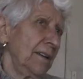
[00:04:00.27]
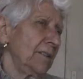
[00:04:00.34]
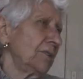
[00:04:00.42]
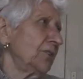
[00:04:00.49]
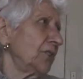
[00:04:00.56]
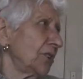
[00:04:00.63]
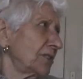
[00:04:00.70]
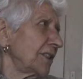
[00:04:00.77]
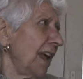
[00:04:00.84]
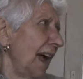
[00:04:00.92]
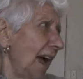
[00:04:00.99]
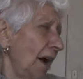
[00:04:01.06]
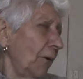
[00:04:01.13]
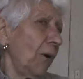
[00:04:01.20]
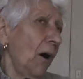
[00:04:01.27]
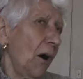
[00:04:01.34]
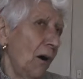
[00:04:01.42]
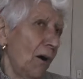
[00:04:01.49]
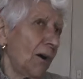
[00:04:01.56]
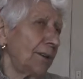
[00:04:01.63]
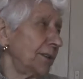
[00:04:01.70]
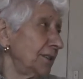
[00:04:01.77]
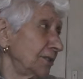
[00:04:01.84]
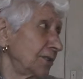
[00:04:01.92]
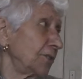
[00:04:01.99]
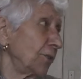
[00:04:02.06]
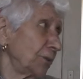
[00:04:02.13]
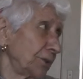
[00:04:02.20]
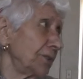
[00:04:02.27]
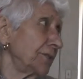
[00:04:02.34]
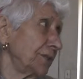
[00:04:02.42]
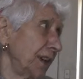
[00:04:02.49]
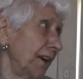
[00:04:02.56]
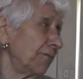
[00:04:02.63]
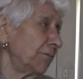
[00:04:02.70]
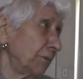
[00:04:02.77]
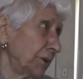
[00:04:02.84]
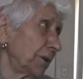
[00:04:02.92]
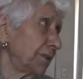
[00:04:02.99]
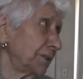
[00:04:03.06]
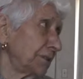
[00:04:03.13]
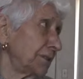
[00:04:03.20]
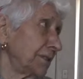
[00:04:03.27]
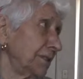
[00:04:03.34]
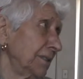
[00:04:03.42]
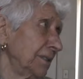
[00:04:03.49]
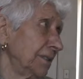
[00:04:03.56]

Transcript: just how hard his daughters have worked, mm-hmm.